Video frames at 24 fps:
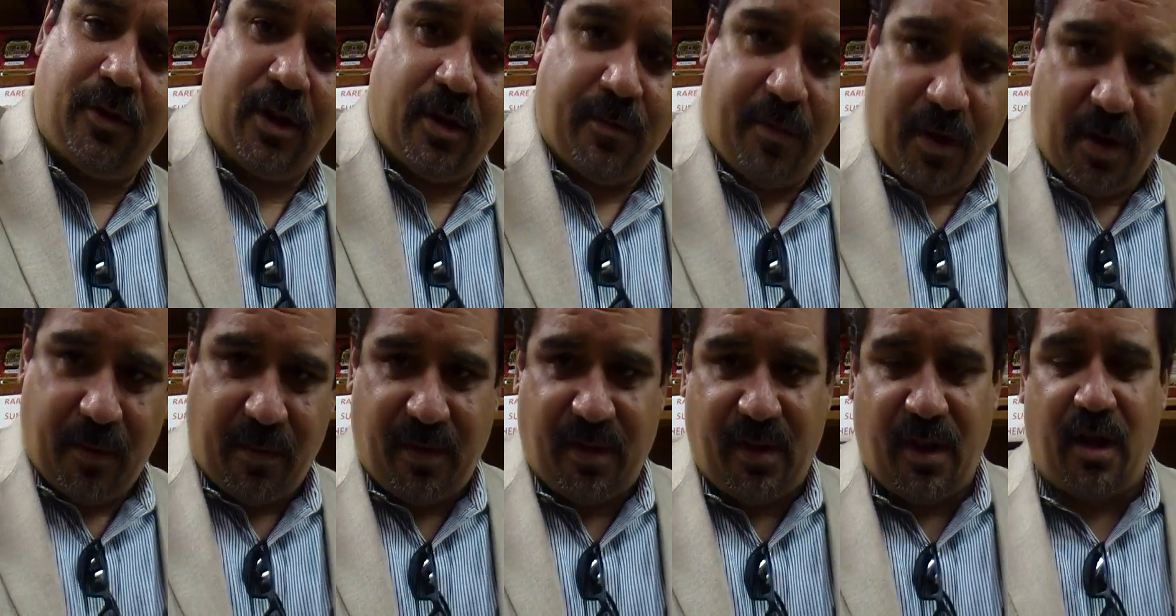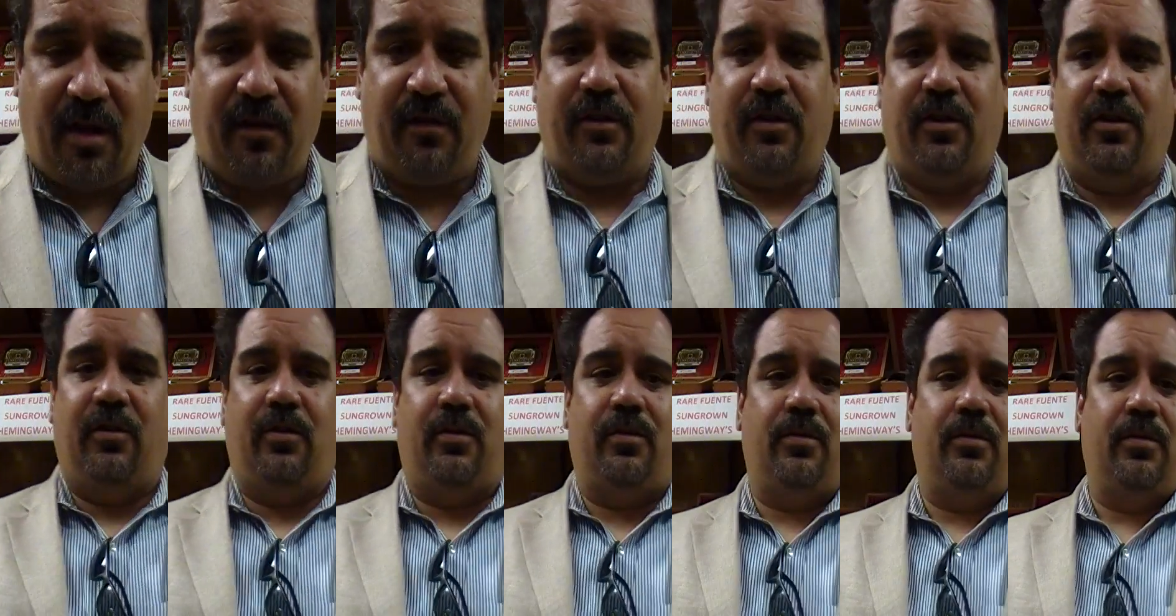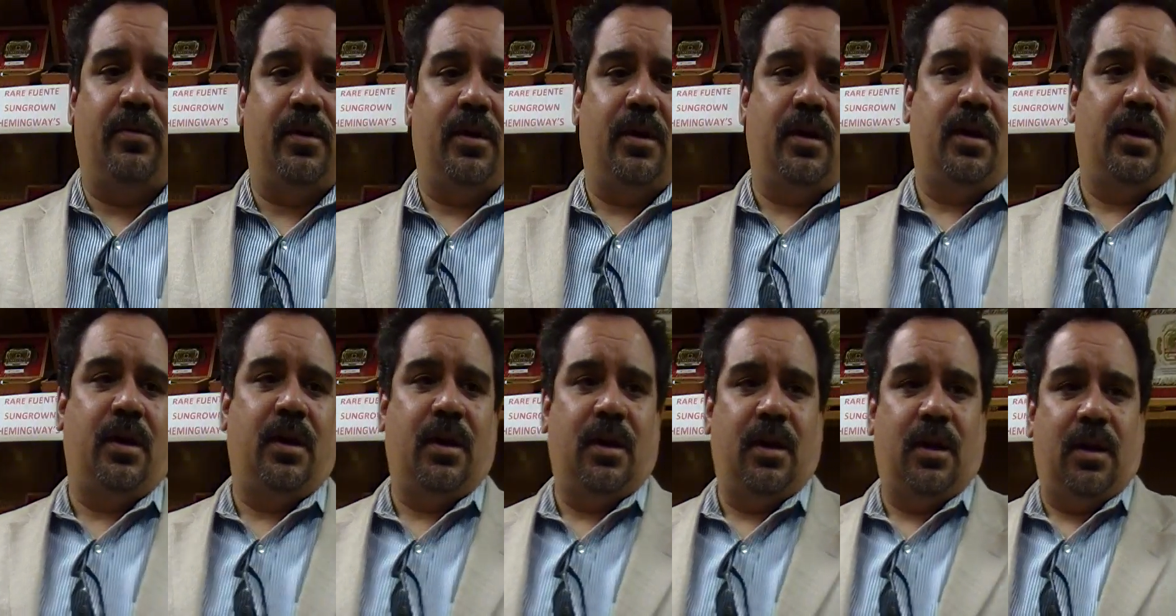took it upon himself to do
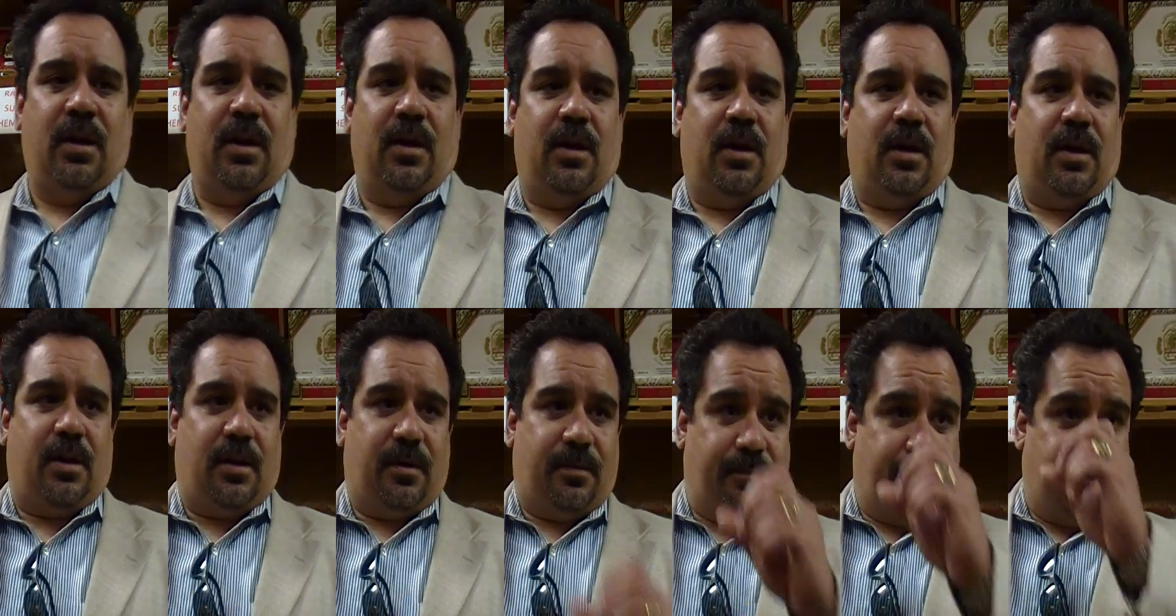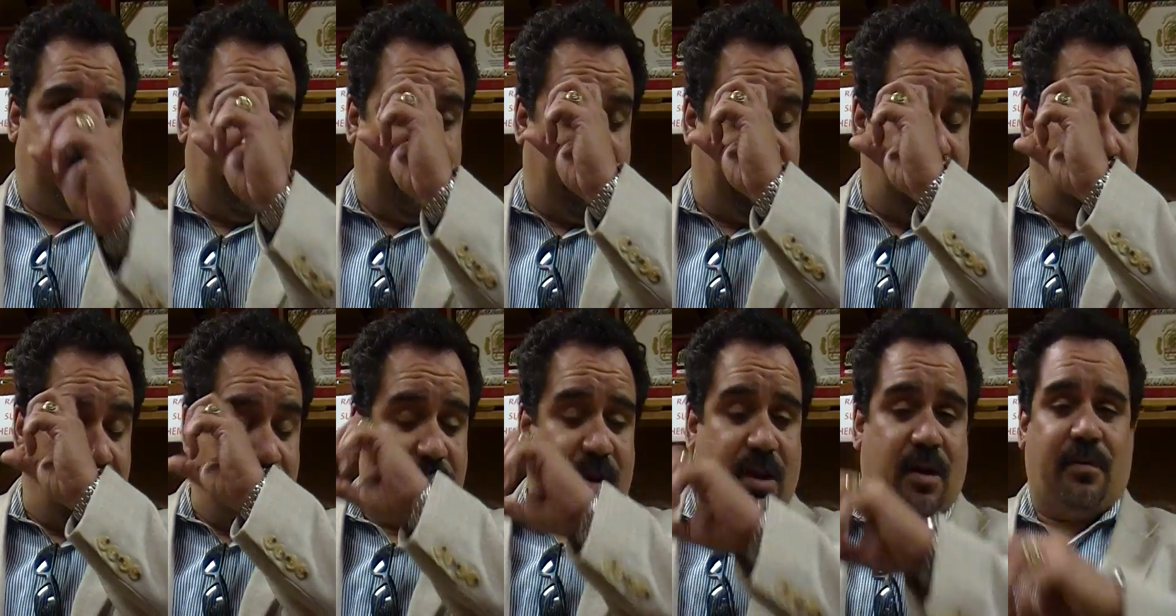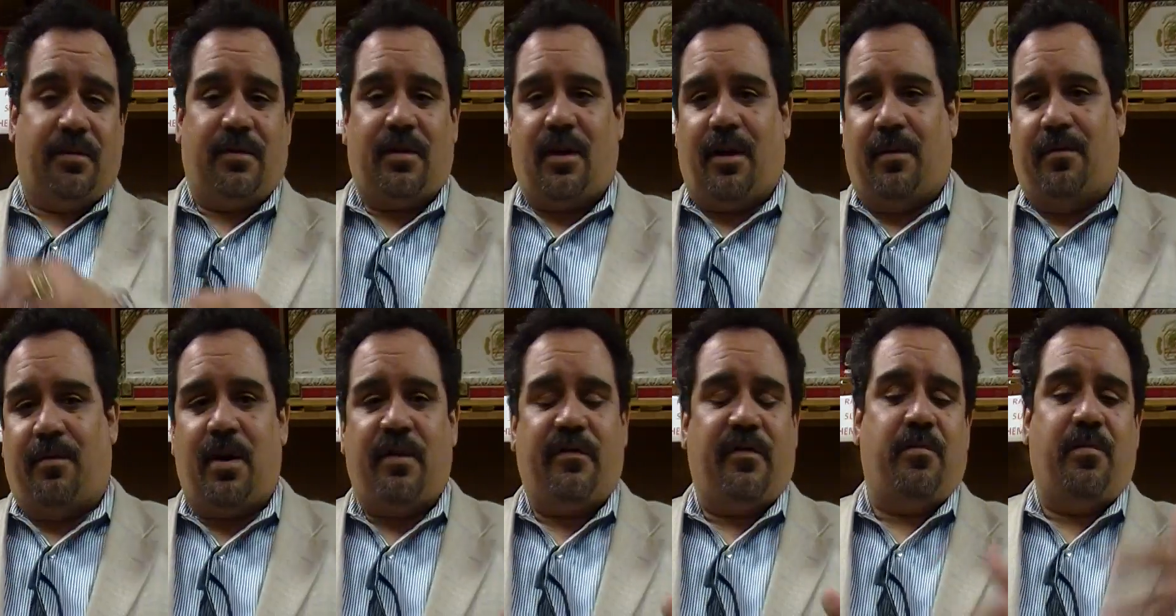something
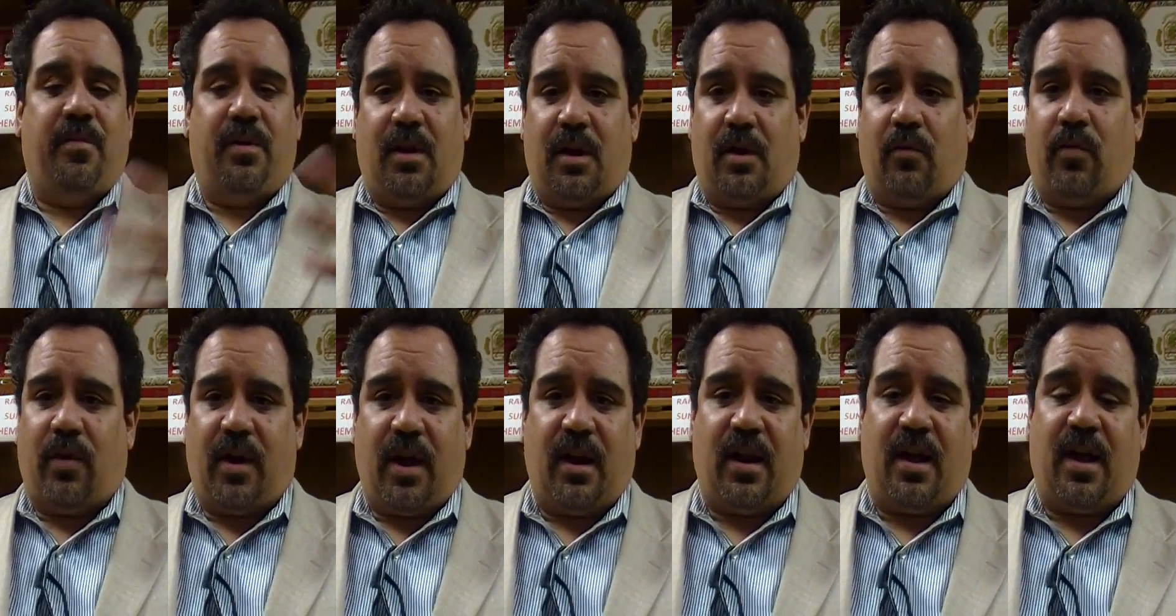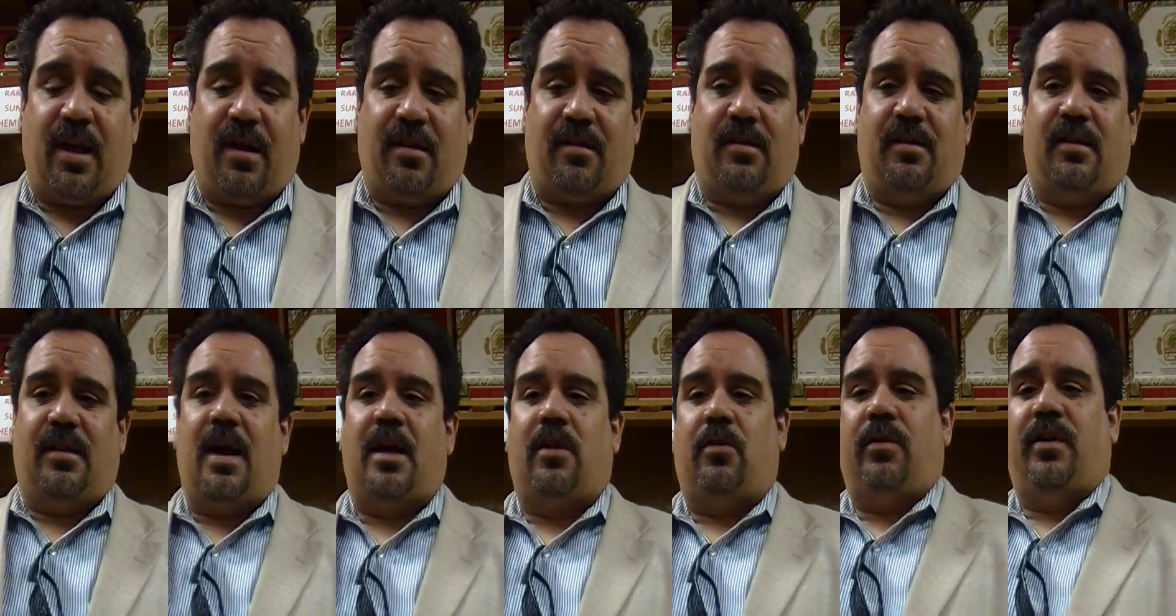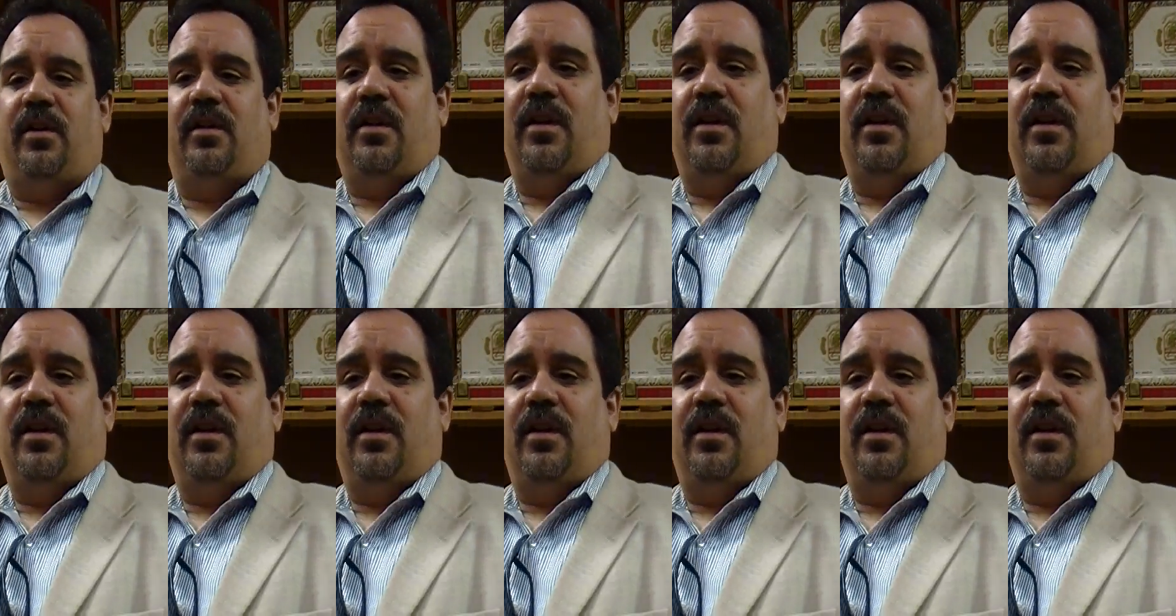above and beyond what I'd asked. Not